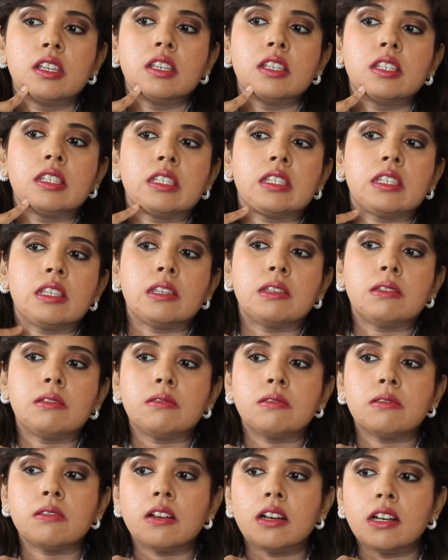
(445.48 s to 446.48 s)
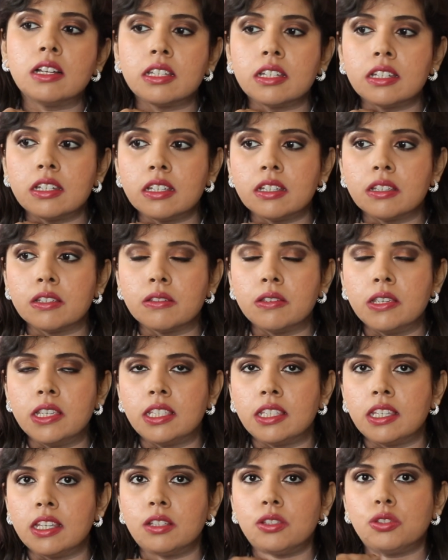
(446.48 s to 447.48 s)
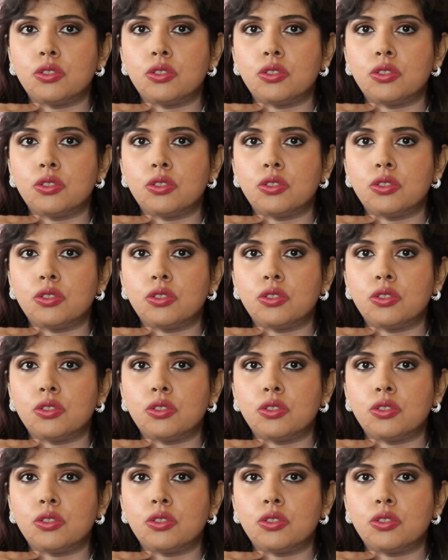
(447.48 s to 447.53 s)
So I don't know, is it